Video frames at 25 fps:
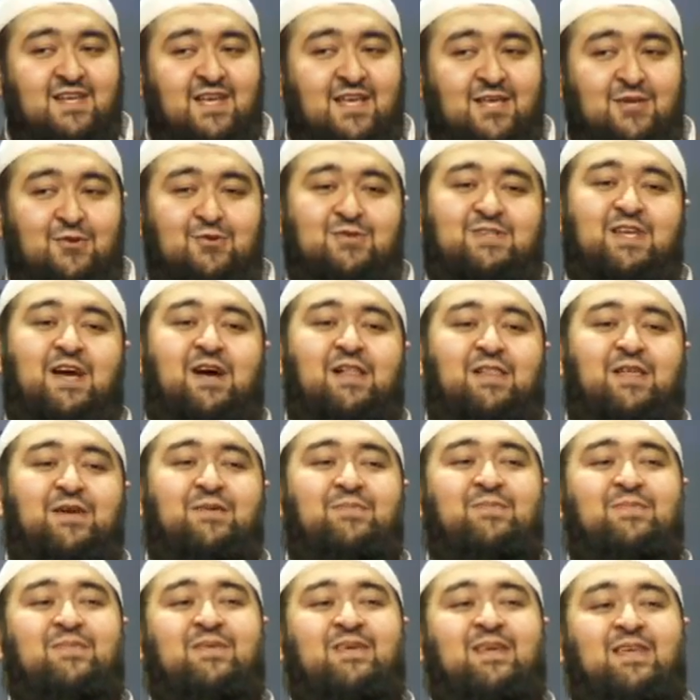you tell
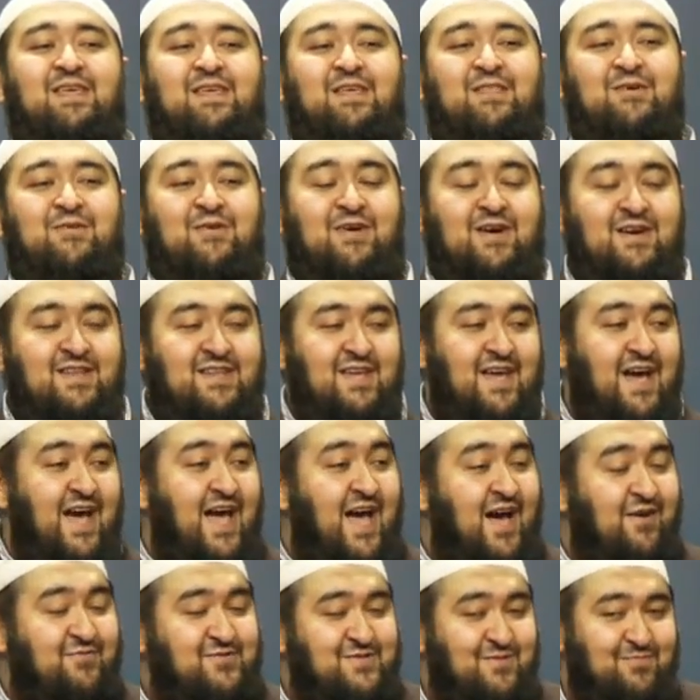him, you know, honey, I
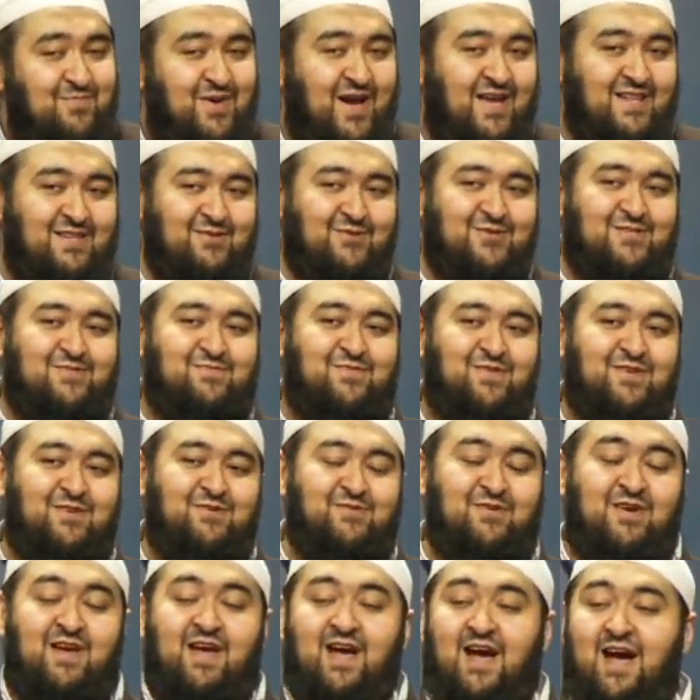have some bad news for
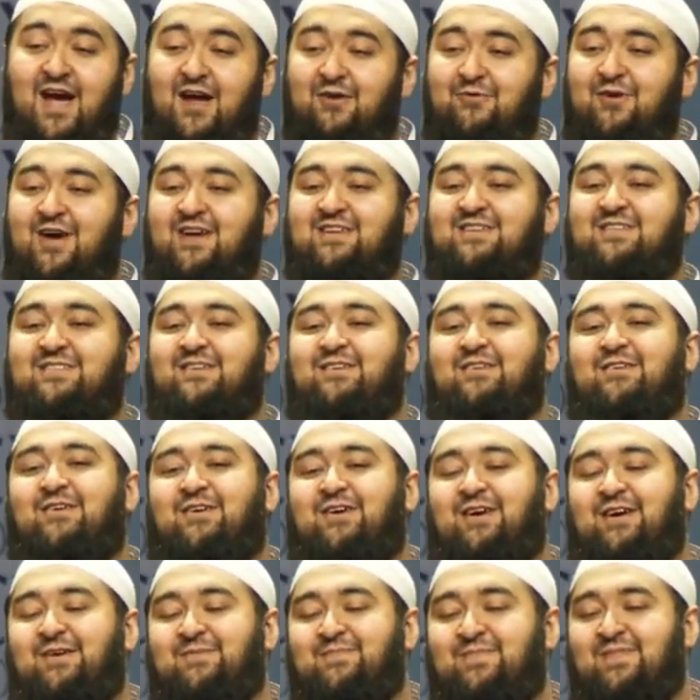you. I wrecked the
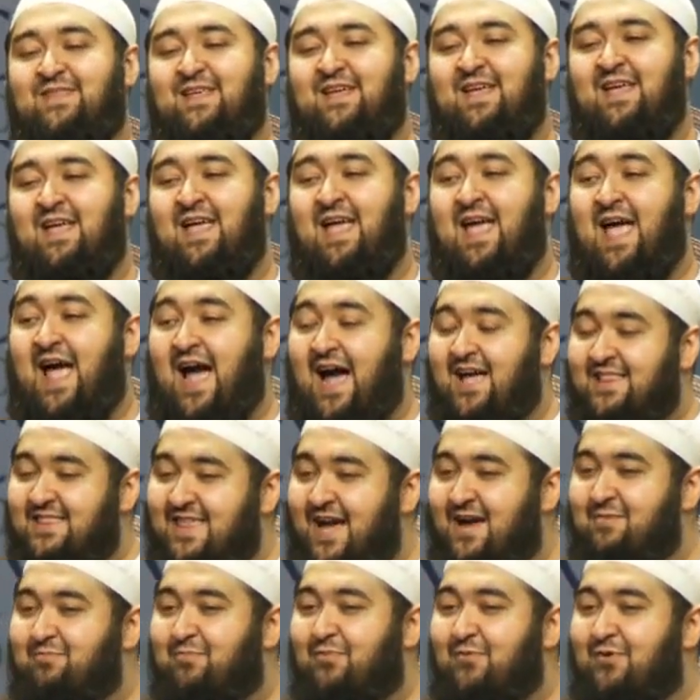car. At
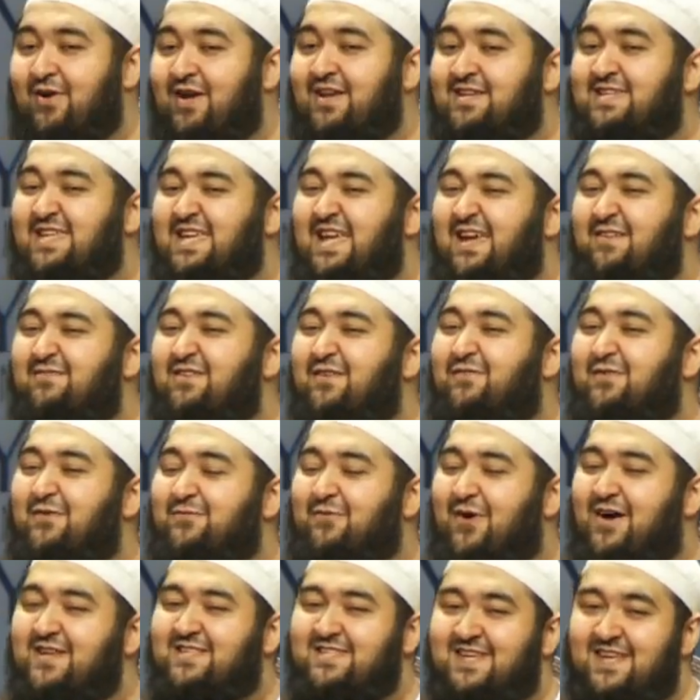that point, even if he
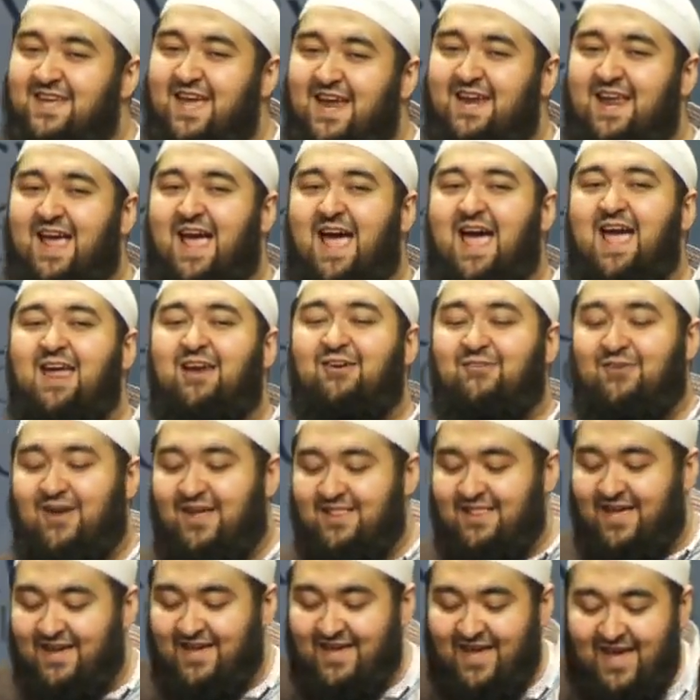wants to get angry
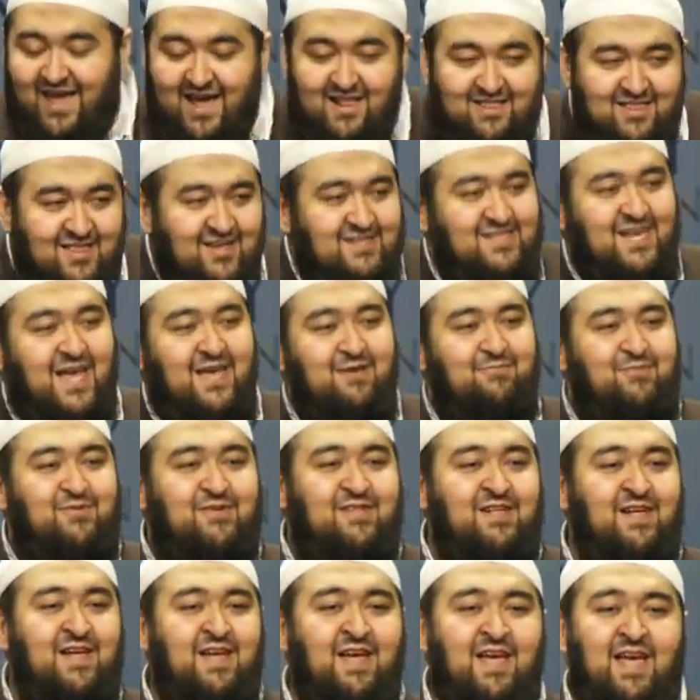and like hit the
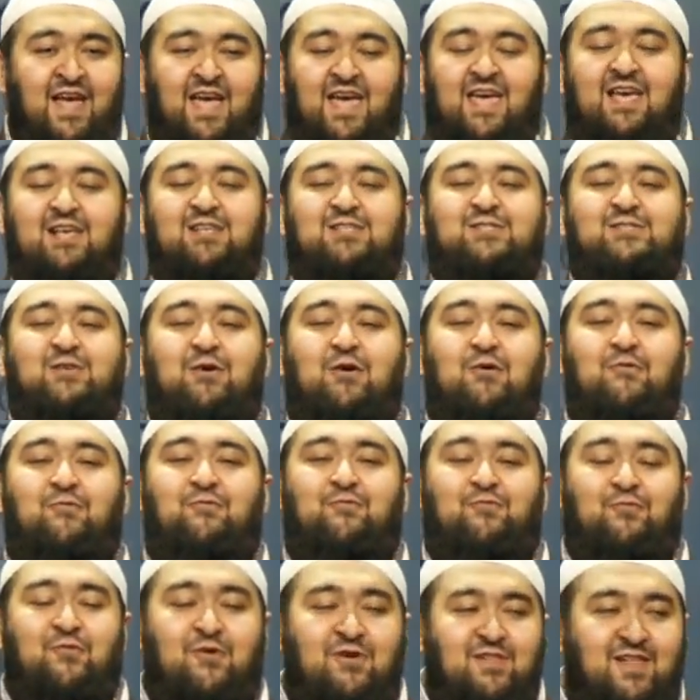table, he's so
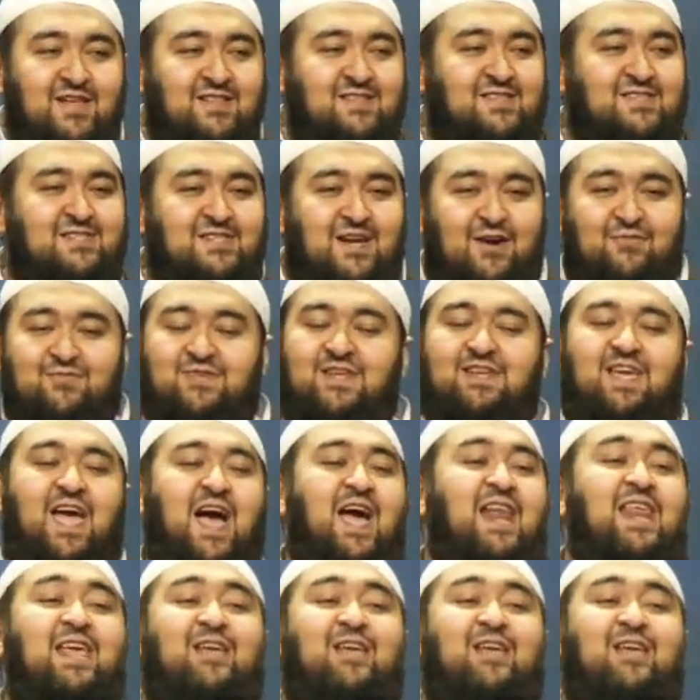full and stuffed he can't